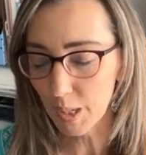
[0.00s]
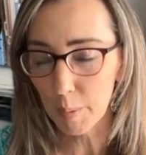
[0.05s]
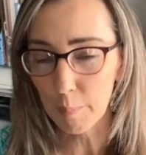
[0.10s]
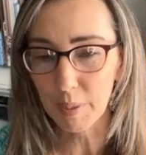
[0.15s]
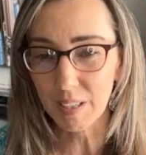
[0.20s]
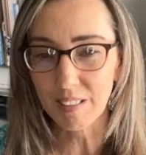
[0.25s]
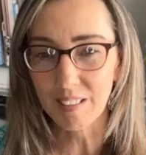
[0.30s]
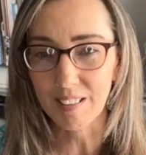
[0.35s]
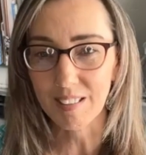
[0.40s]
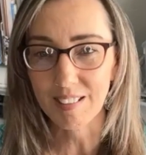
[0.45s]

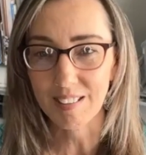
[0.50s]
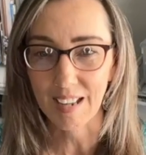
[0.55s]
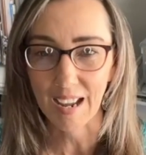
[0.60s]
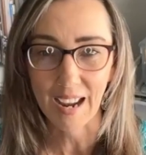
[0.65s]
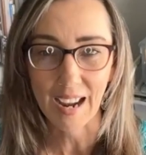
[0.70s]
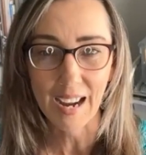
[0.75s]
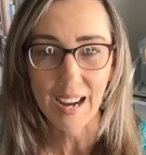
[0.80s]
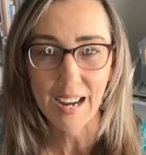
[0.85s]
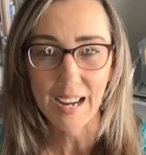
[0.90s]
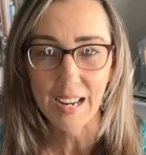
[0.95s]
But
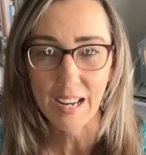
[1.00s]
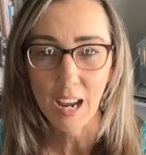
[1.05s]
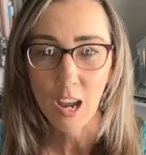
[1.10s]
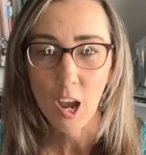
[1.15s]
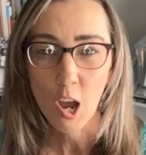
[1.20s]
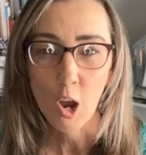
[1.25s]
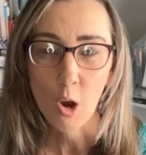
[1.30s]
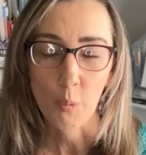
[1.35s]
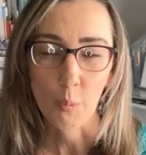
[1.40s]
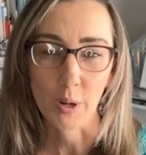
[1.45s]
today
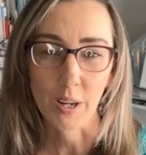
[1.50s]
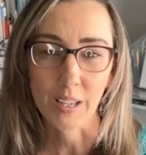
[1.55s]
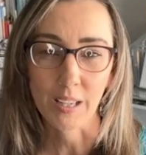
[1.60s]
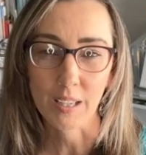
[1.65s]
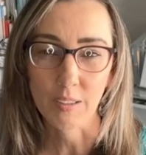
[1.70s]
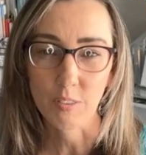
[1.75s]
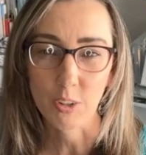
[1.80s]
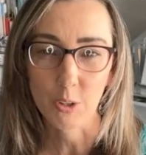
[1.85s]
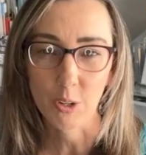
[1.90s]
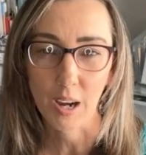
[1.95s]
we're going to
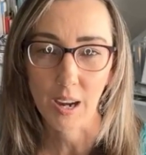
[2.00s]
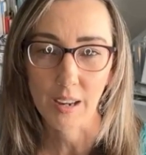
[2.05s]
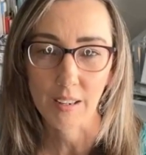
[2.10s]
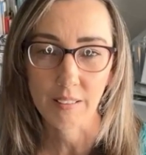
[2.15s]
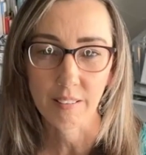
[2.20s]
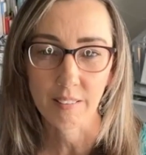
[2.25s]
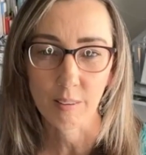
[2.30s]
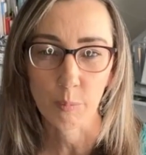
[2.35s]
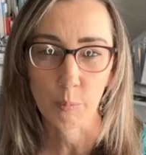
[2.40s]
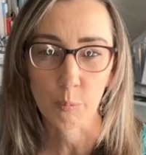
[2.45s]
give you guys
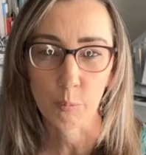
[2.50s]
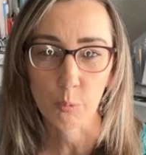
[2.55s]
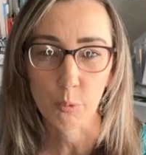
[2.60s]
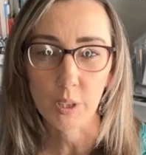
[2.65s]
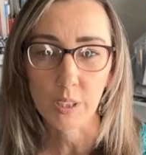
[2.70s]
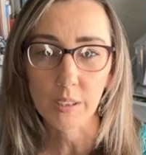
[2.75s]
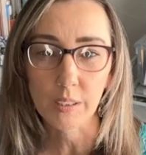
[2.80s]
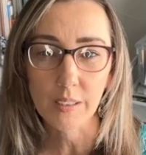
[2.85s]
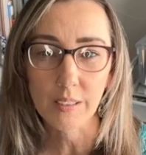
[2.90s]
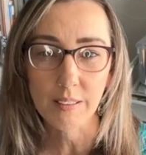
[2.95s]
some
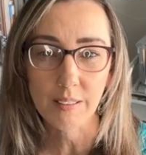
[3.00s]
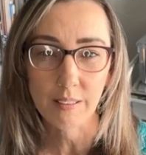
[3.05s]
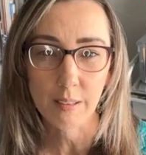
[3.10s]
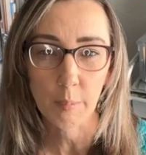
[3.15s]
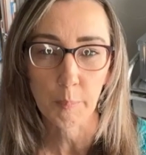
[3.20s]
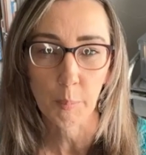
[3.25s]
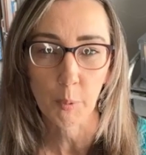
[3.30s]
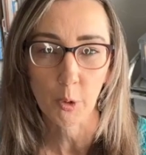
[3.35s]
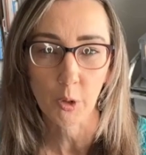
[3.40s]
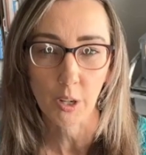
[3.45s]
really
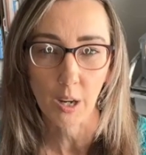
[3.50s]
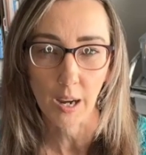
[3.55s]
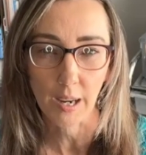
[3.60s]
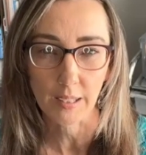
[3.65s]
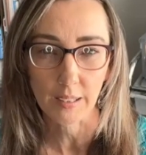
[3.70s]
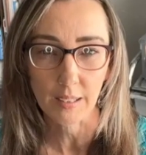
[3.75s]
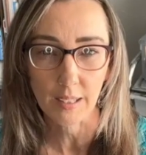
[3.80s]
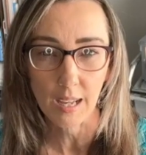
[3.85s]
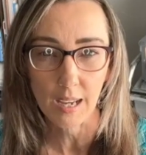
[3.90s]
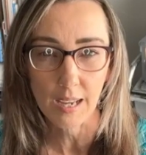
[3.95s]
simple
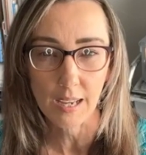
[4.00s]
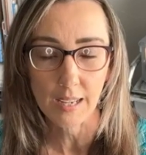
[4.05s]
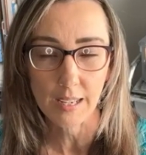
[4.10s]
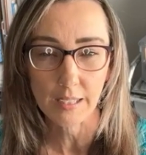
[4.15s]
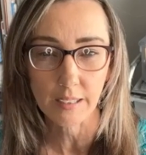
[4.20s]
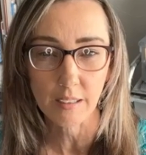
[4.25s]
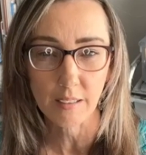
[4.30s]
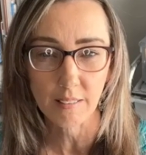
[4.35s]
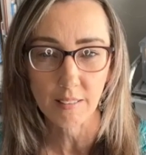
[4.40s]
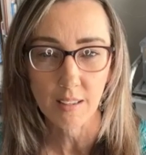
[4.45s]

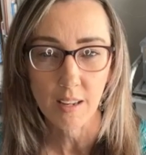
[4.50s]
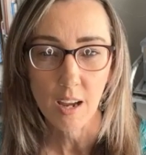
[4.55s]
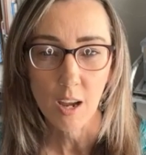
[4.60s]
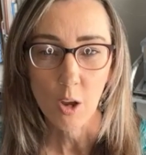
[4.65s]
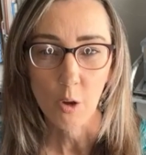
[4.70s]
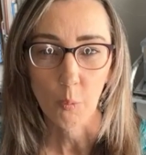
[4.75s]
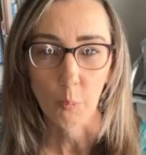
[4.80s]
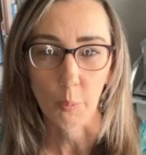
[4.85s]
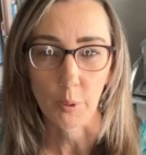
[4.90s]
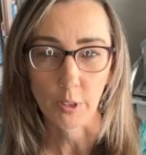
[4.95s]
guidelines
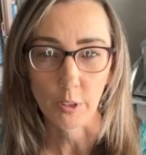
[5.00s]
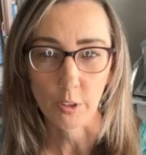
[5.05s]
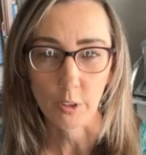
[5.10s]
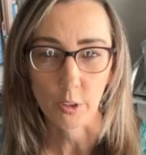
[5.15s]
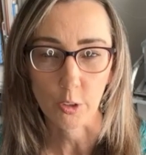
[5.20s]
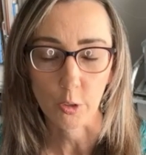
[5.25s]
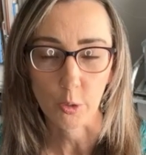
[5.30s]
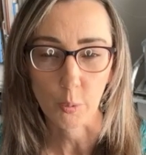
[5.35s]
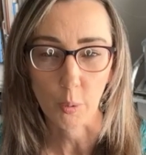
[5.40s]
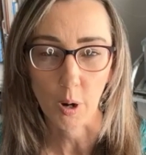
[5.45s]
when
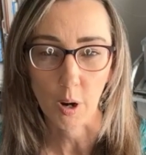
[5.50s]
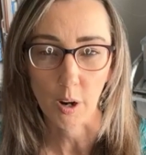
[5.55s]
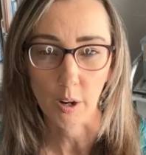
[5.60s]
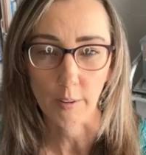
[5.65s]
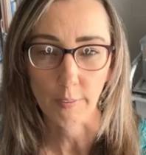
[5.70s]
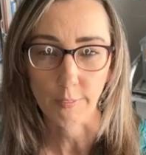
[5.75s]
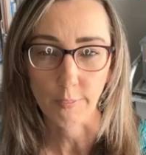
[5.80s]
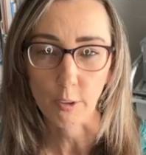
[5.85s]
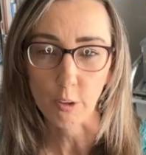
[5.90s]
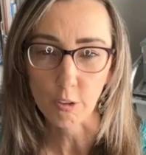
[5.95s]
you are
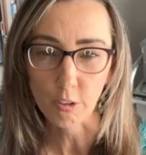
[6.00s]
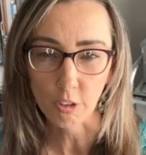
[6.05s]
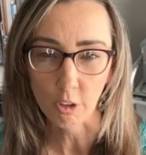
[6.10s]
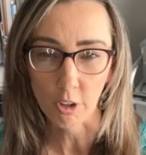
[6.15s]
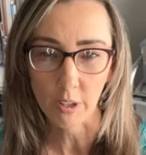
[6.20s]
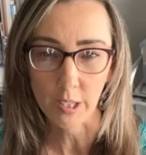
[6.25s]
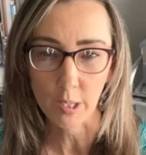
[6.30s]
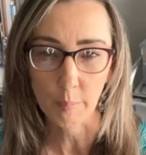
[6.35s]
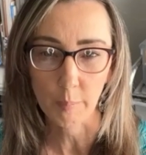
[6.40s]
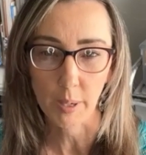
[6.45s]
first
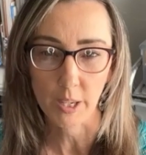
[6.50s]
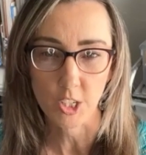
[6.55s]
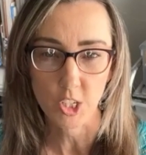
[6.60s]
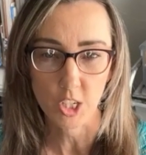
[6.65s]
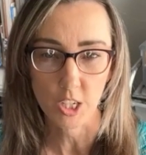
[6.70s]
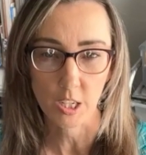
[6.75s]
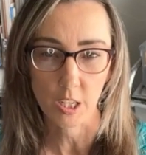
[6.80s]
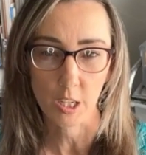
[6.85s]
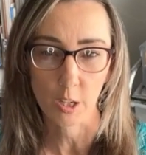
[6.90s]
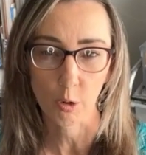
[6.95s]
starting a
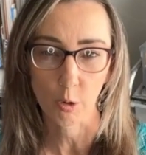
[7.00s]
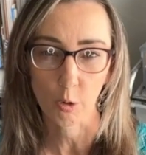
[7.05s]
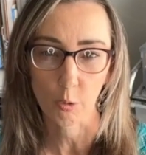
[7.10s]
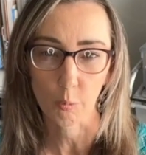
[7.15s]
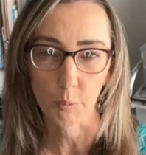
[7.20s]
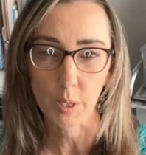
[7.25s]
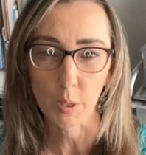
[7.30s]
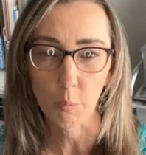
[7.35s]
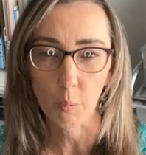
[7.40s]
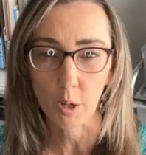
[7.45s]
budget or
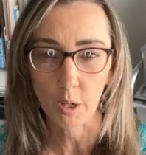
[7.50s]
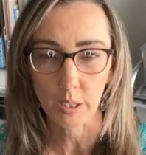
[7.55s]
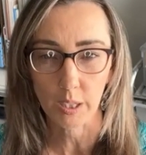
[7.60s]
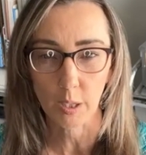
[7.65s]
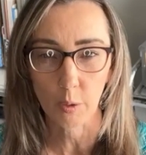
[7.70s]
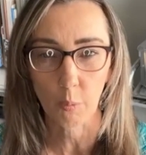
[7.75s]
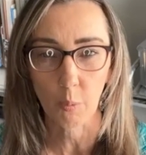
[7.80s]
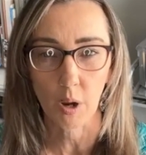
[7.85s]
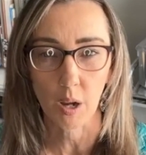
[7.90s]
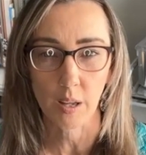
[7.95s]

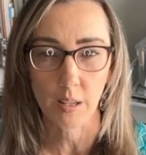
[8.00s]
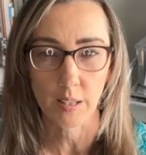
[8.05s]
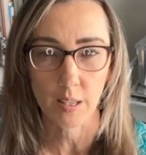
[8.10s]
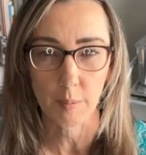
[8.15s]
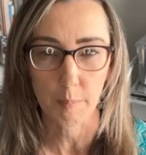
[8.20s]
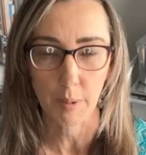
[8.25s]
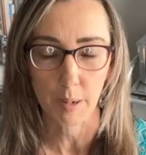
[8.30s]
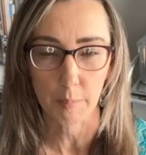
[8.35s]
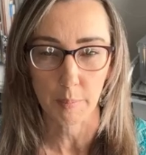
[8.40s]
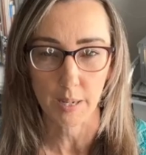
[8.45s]
reworking one
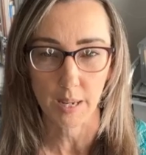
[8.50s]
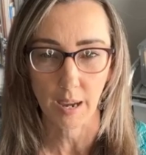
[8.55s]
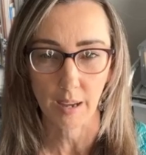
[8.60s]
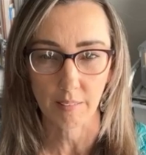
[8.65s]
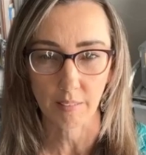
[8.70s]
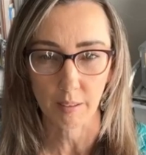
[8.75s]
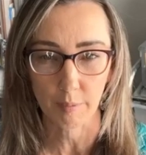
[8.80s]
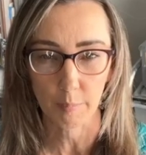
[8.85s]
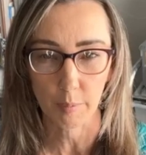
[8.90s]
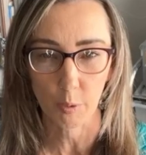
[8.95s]
that maybe
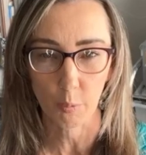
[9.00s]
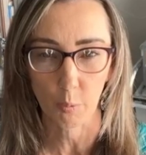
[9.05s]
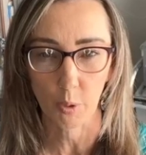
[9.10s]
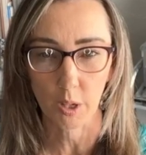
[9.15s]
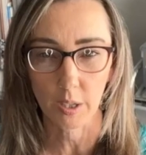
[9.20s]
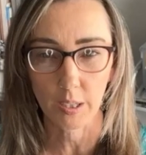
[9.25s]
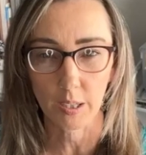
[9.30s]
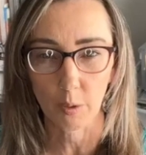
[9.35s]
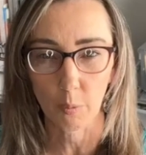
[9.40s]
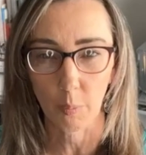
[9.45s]
hasn't been
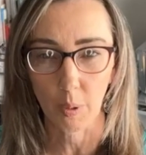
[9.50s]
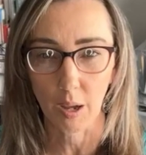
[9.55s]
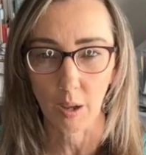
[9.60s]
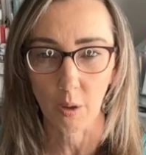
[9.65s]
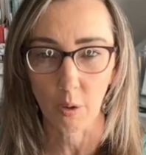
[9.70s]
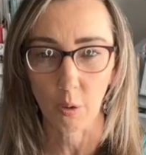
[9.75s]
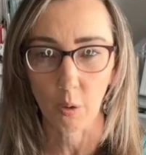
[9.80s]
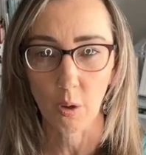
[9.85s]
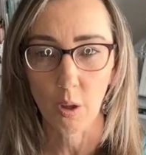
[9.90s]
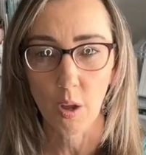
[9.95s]
working
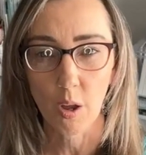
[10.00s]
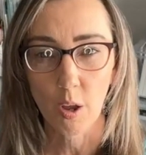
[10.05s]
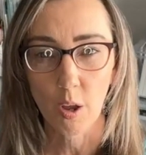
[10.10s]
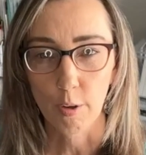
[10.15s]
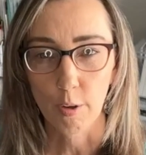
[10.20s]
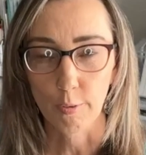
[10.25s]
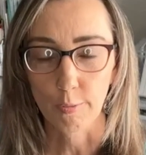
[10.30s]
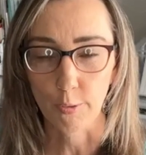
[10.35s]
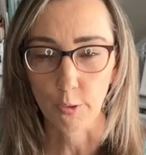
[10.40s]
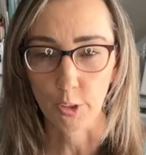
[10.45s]
well
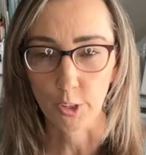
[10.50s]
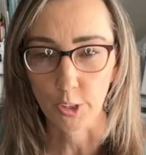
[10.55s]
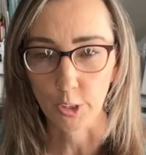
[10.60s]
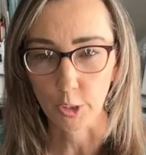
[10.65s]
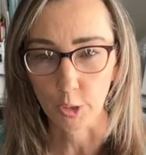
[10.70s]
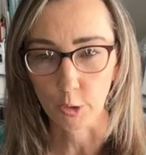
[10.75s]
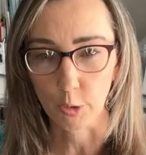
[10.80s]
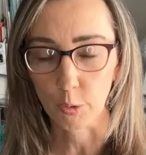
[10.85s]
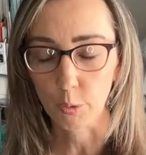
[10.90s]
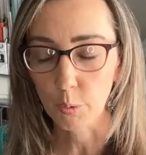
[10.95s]
for
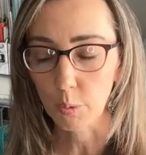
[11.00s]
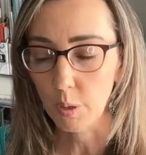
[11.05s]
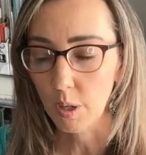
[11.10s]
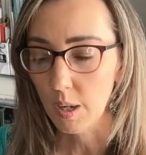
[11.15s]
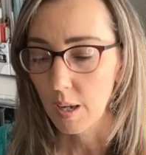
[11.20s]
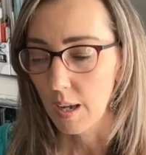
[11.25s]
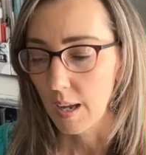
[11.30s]
you.